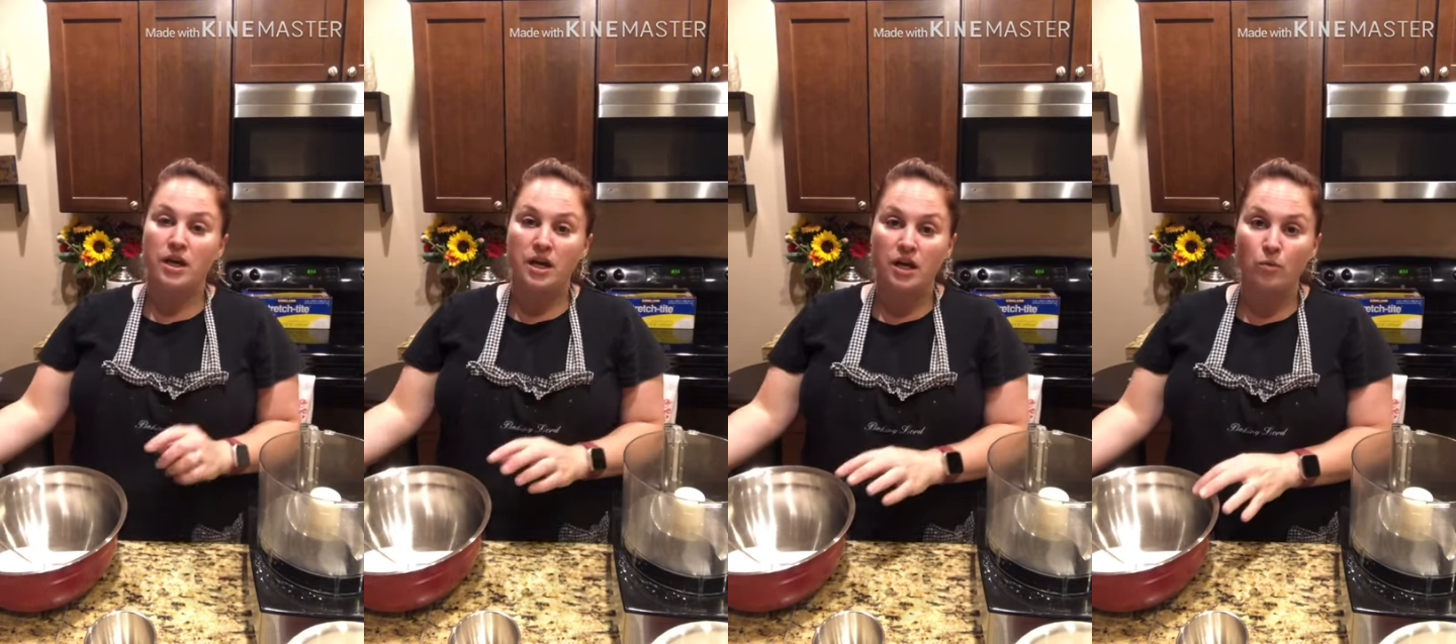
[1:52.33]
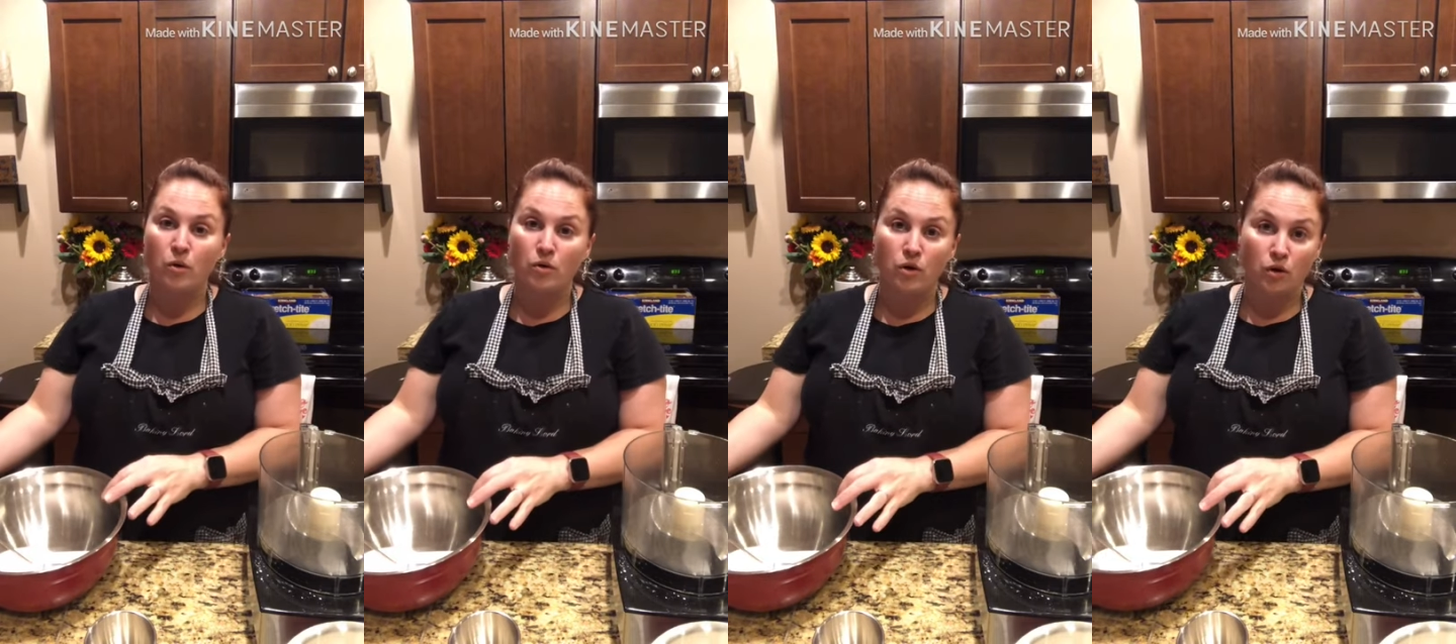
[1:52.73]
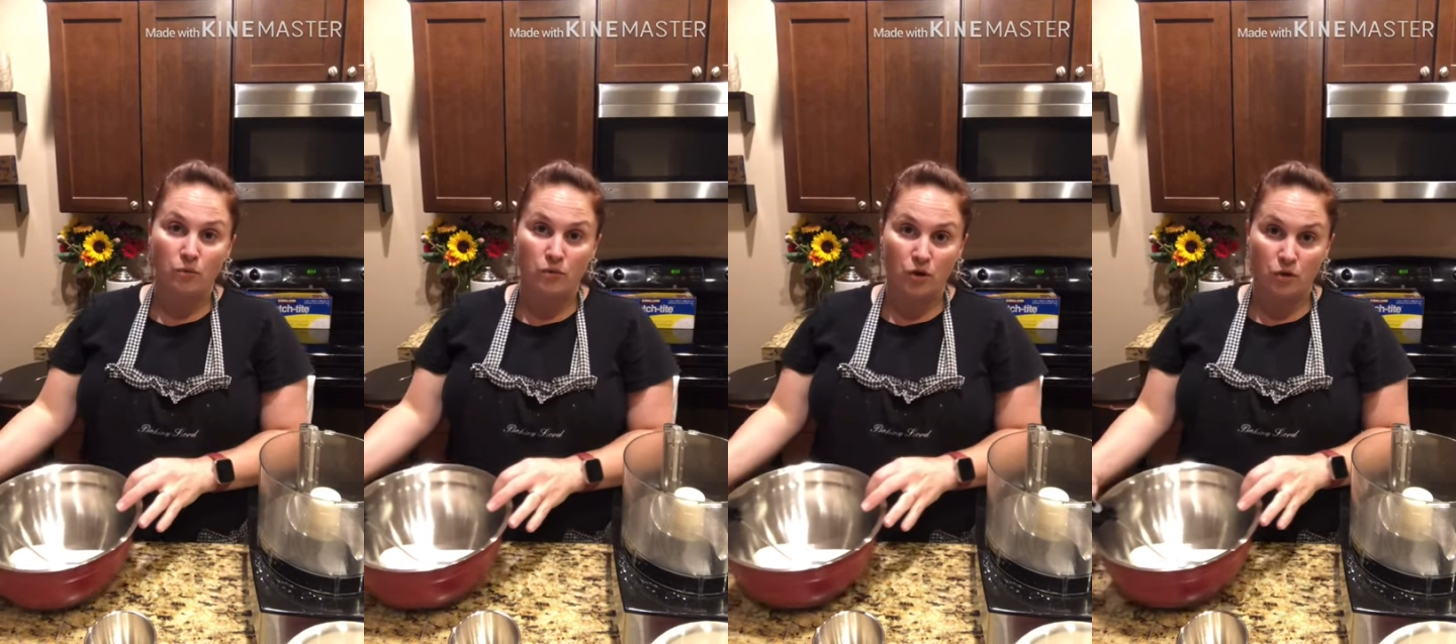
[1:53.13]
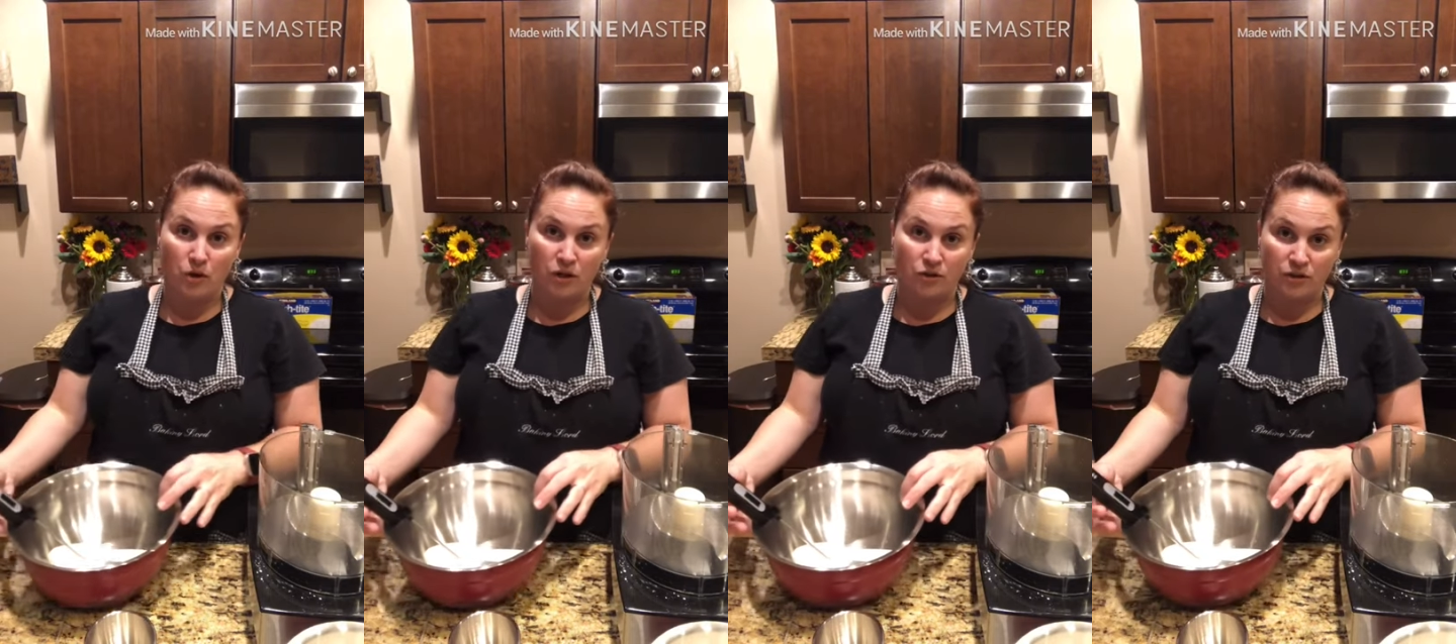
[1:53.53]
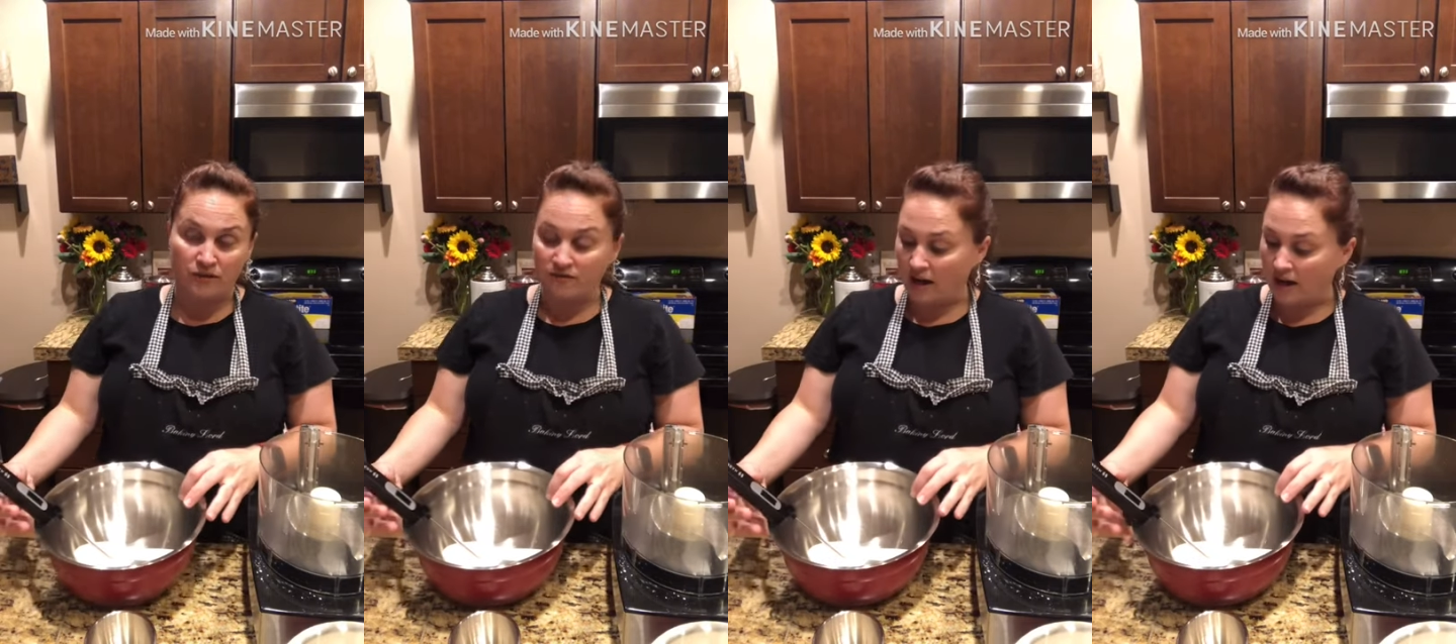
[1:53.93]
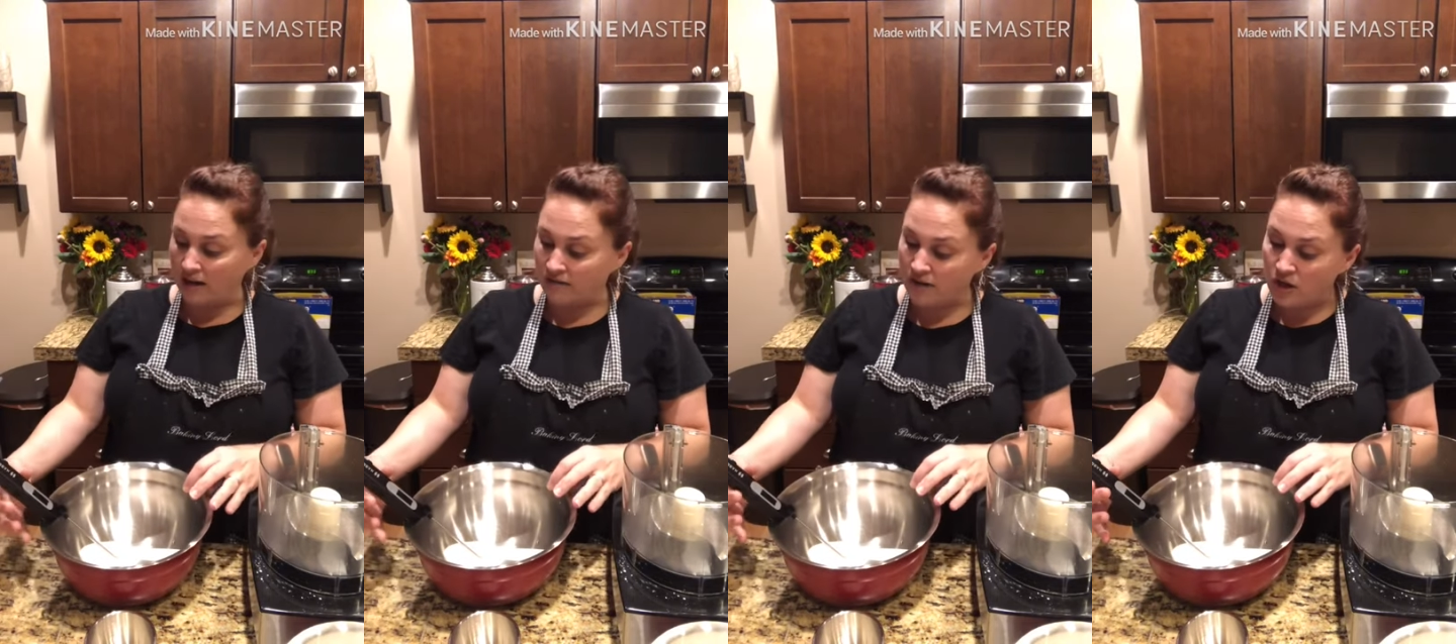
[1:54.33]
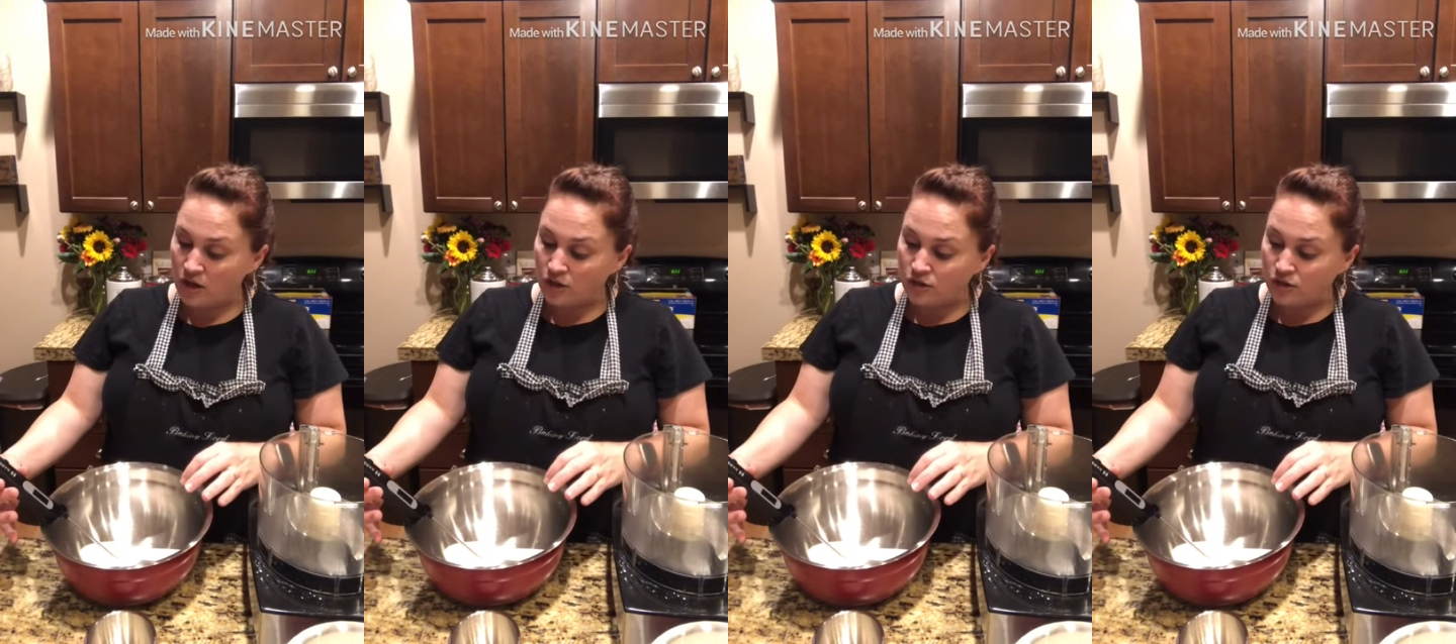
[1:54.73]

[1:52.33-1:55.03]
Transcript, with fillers: it won't go below 105.